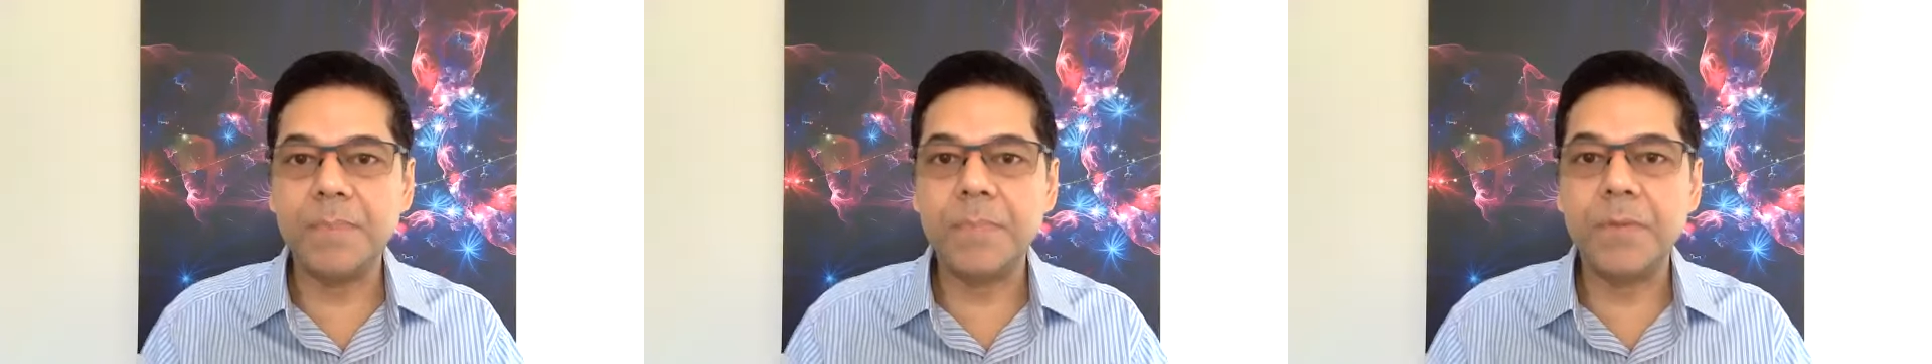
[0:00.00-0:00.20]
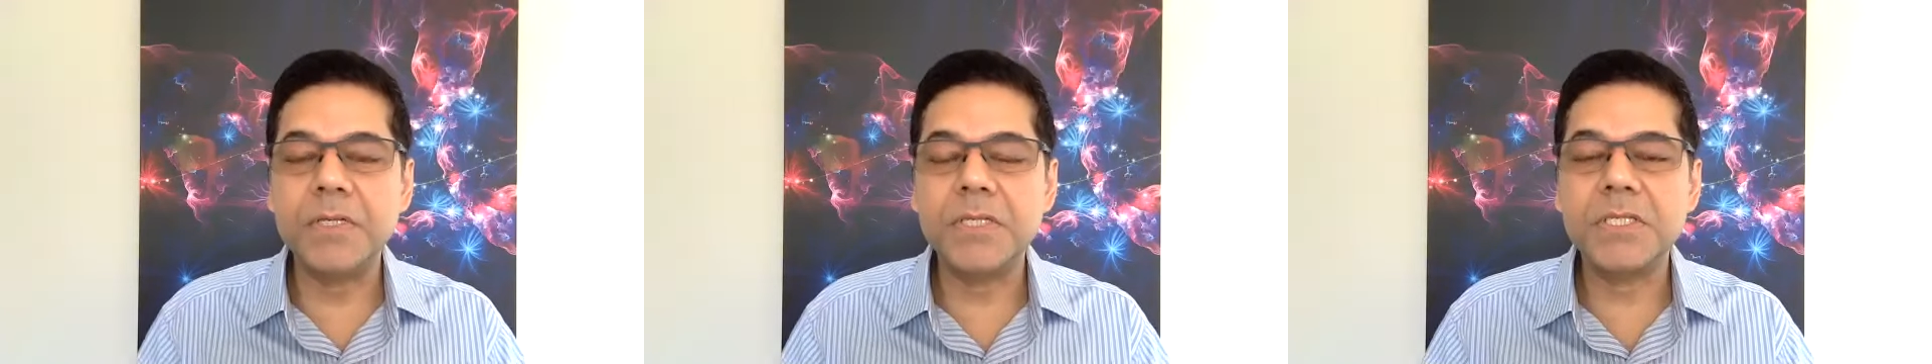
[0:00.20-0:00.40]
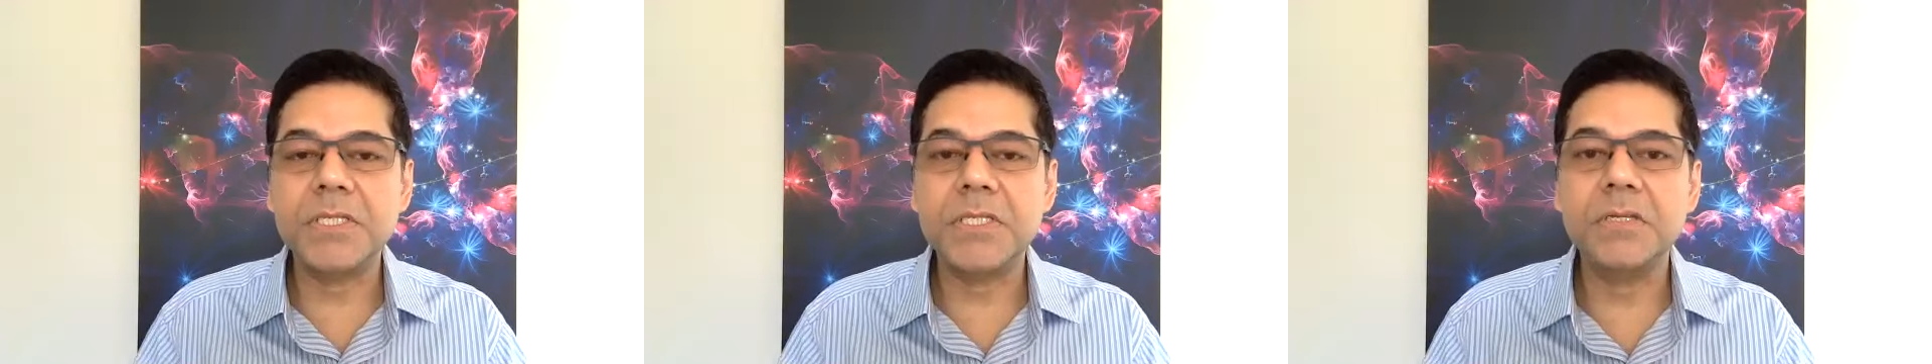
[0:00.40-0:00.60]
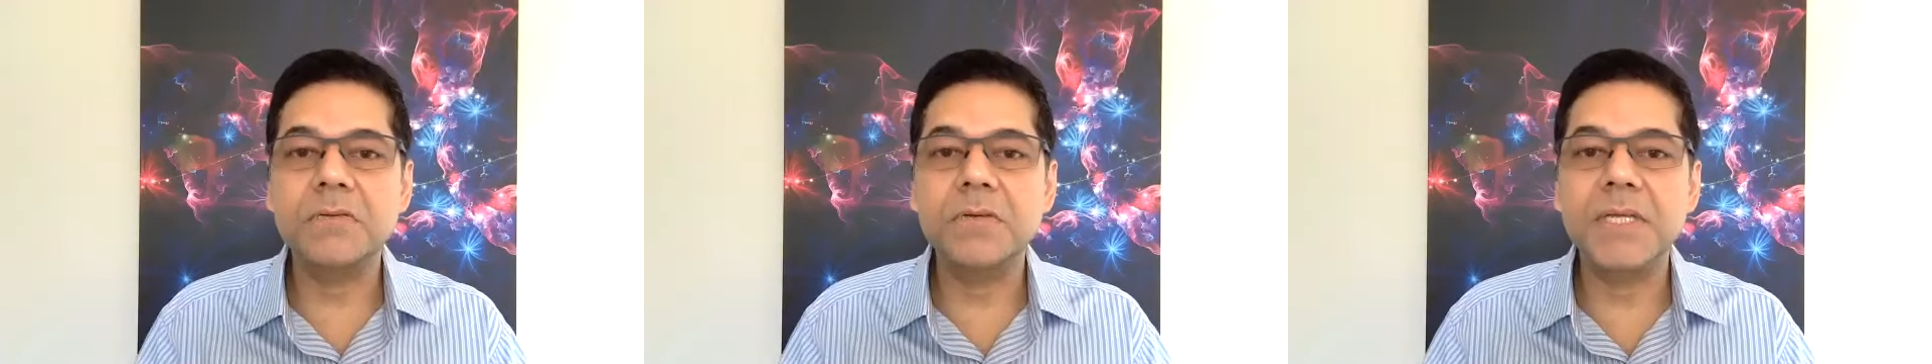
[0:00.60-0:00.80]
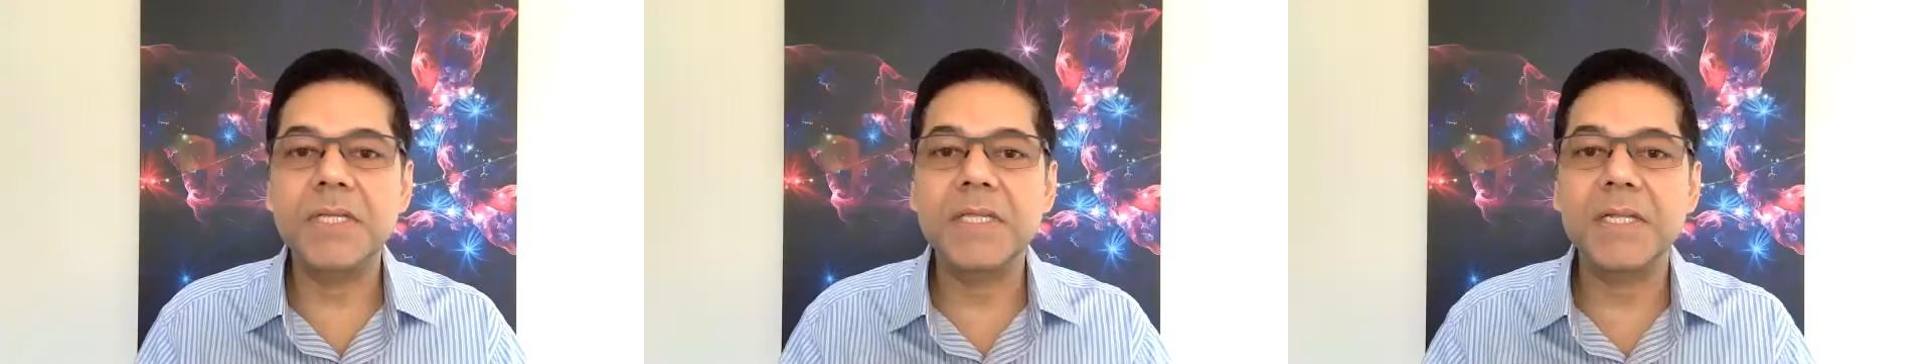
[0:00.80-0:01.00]
puts
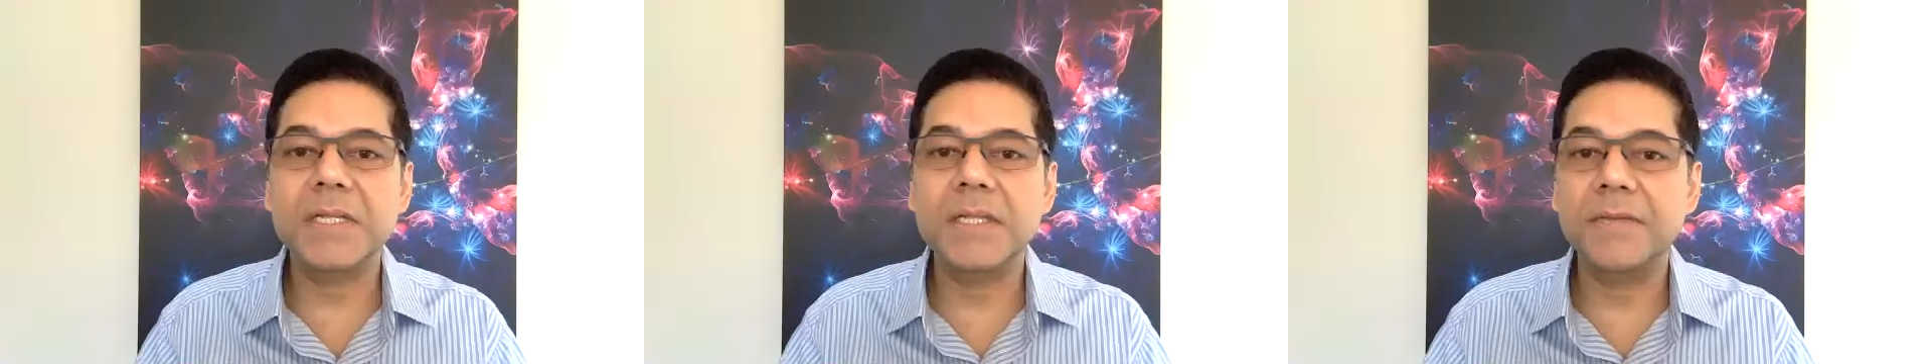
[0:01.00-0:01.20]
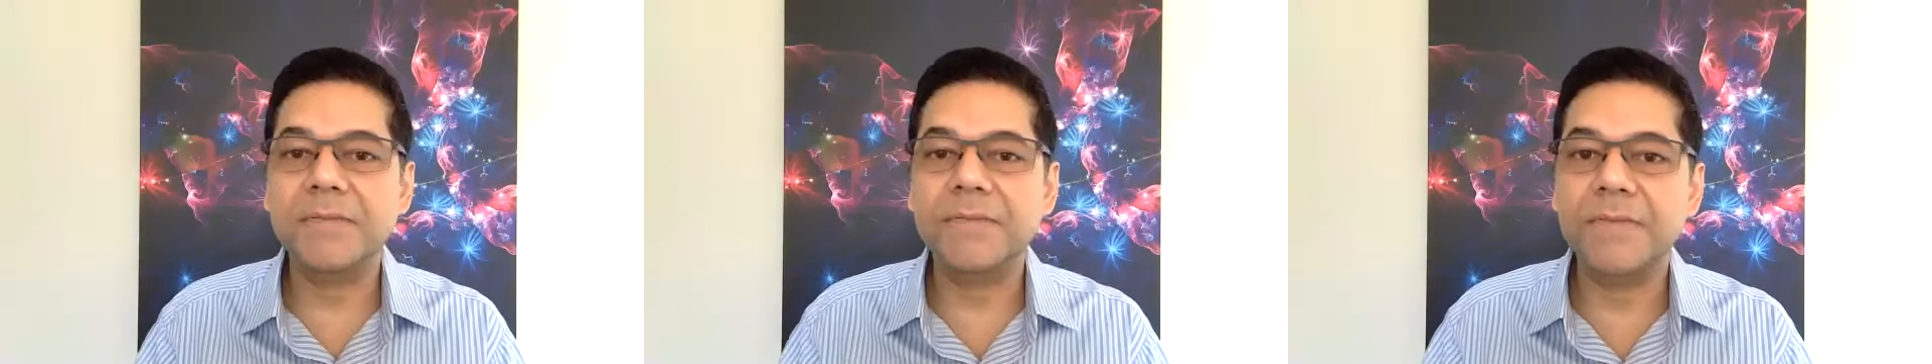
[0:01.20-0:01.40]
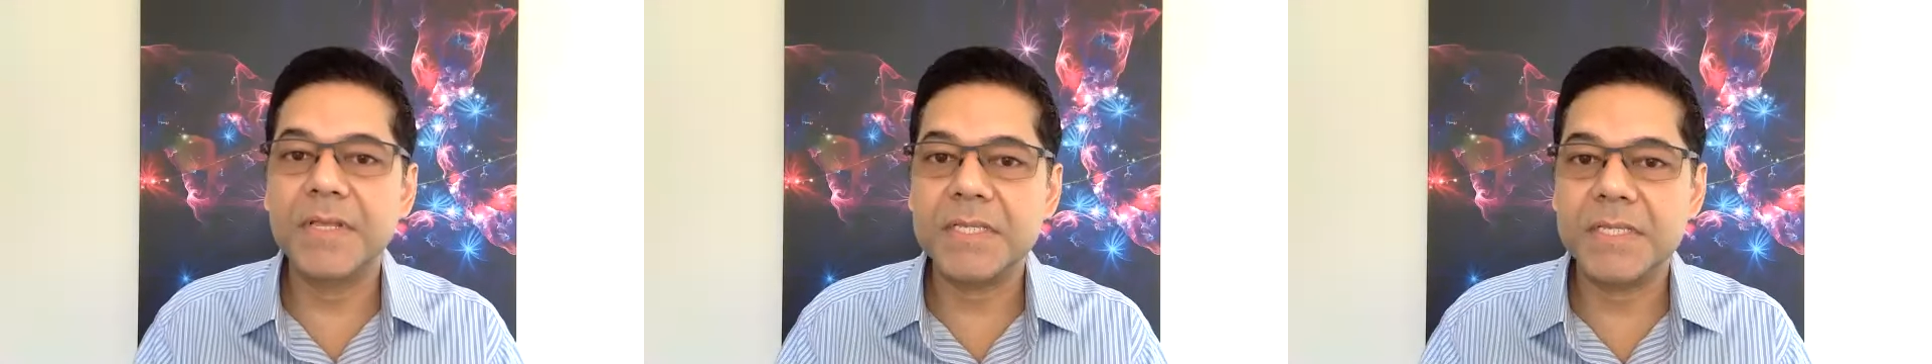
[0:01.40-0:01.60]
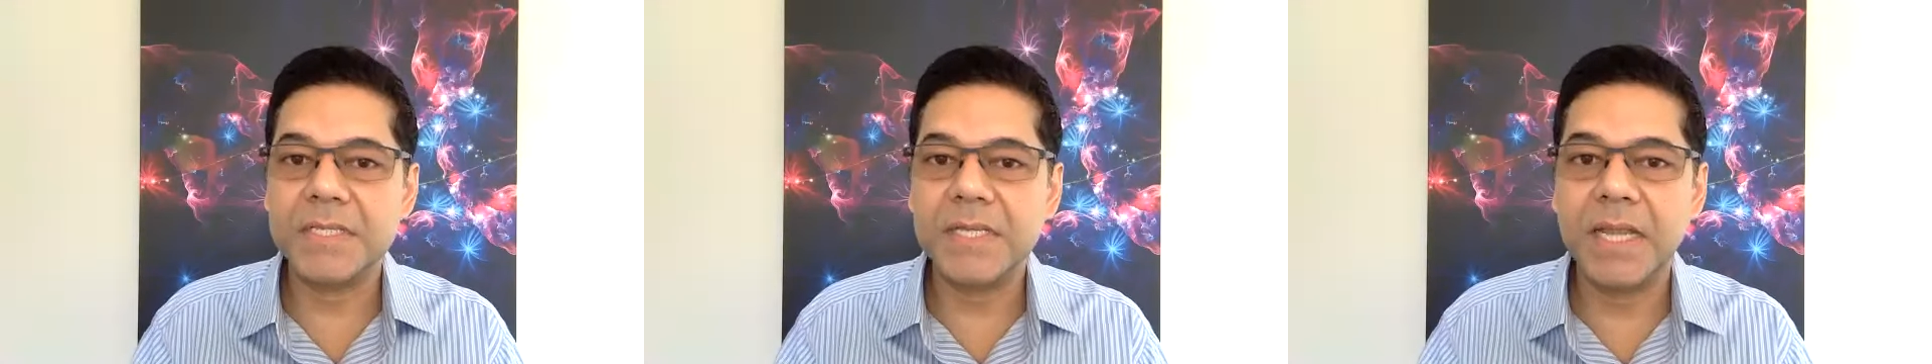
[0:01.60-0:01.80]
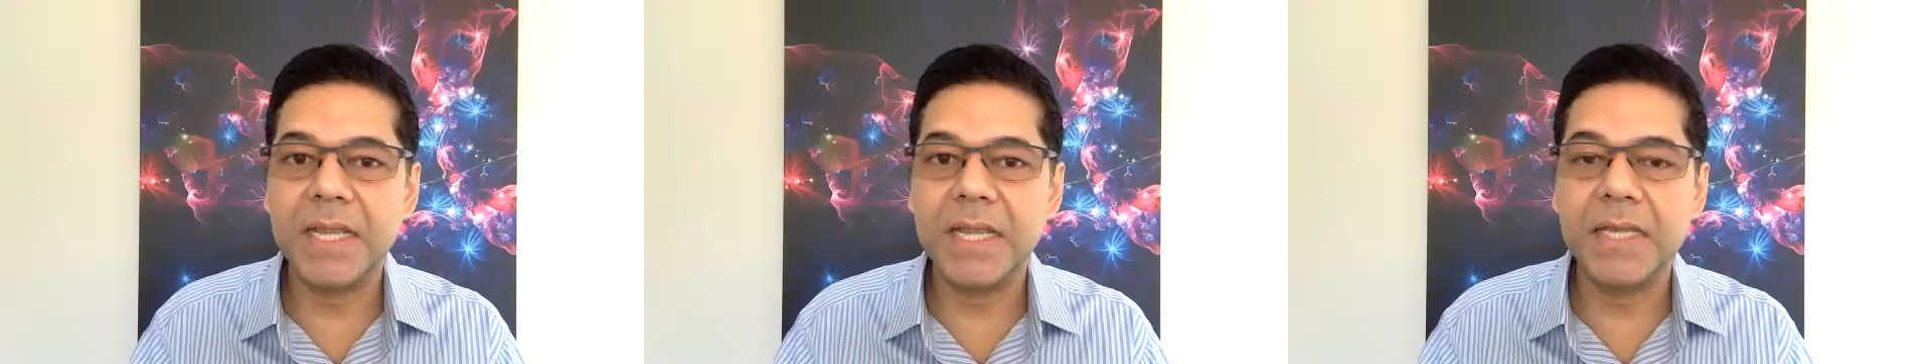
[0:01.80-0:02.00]
you in a different
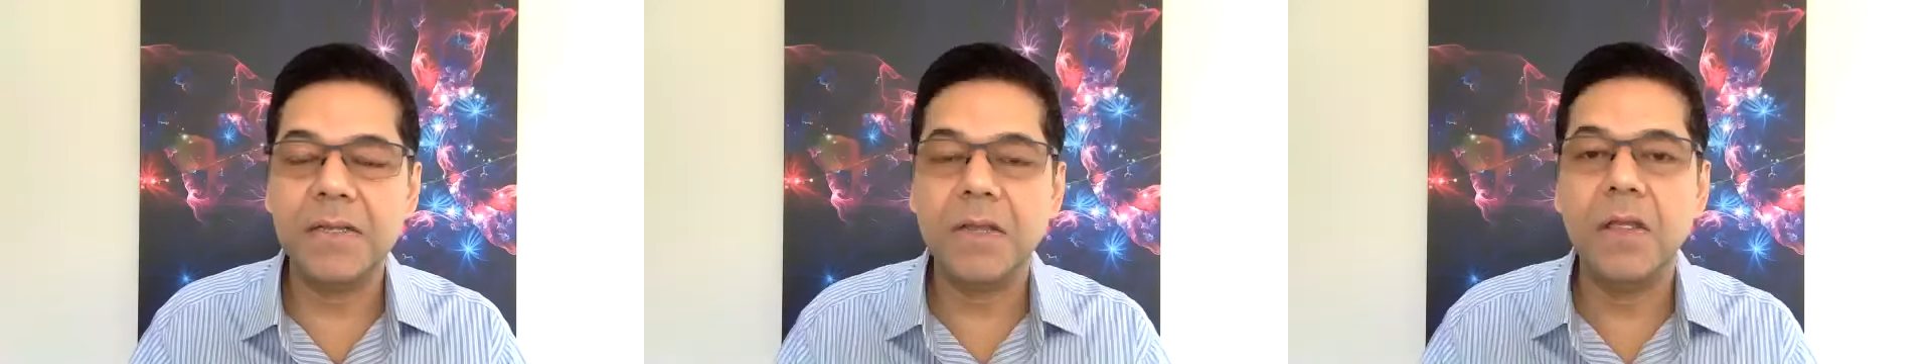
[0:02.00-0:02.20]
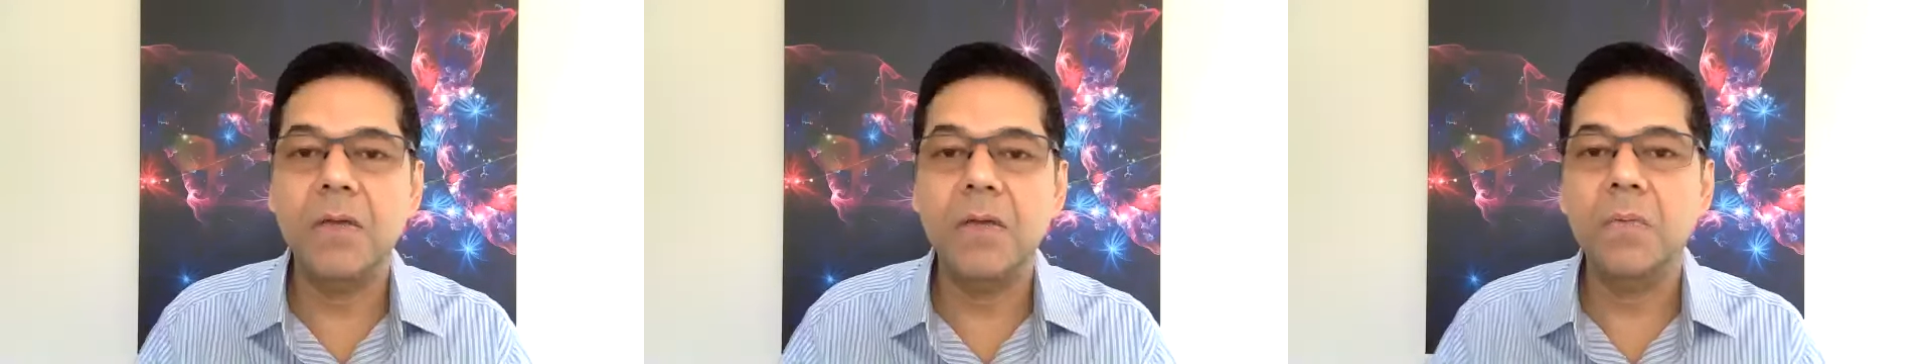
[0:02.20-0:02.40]
state